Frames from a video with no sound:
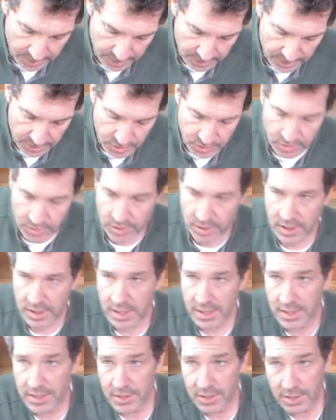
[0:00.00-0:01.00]
it's
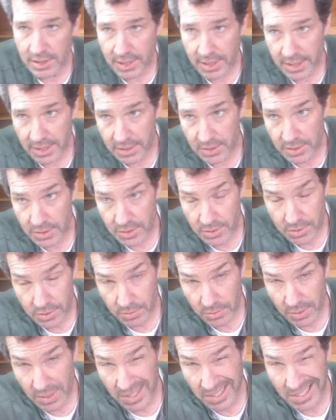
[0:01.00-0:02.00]
these sizes
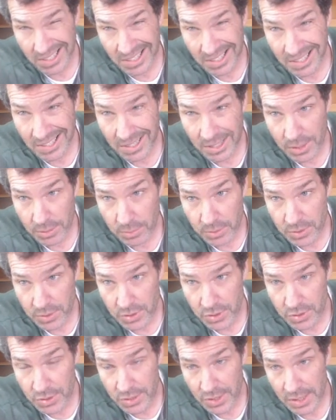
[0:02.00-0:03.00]
right here, which
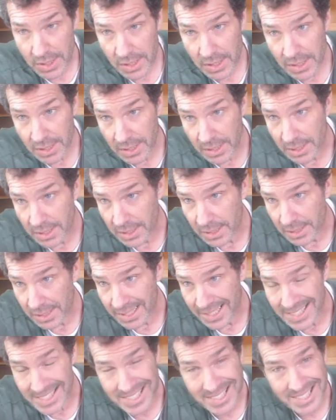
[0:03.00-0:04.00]
is uh,
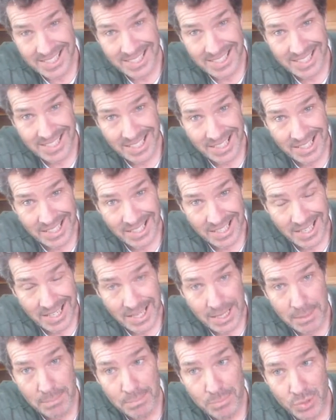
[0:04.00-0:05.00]
a uh,
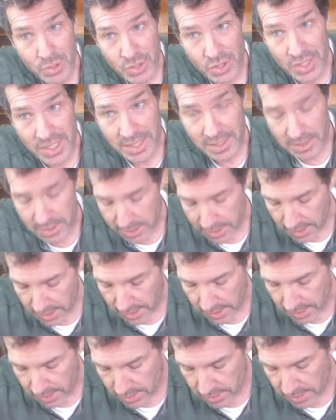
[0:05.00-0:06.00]
M6
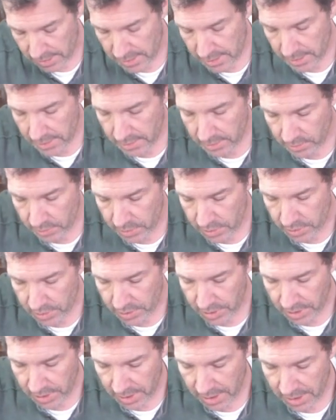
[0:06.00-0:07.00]
size
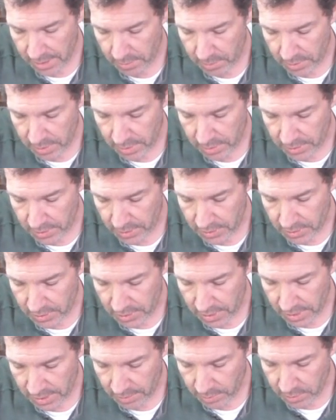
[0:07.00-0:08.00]
which came with all these,
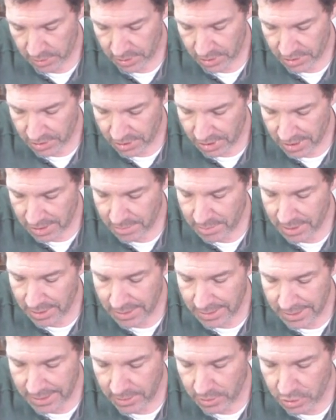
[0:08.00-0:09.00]
which just seems a
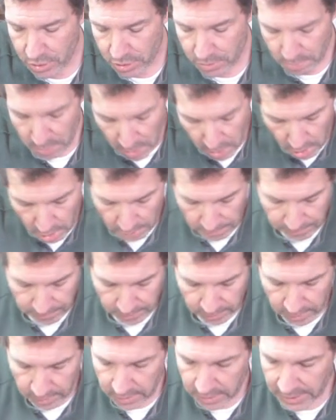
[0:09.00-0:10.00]
little small
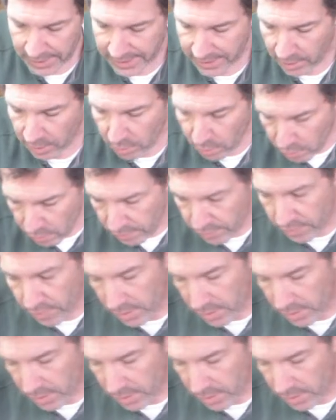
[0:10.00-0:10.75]
for like over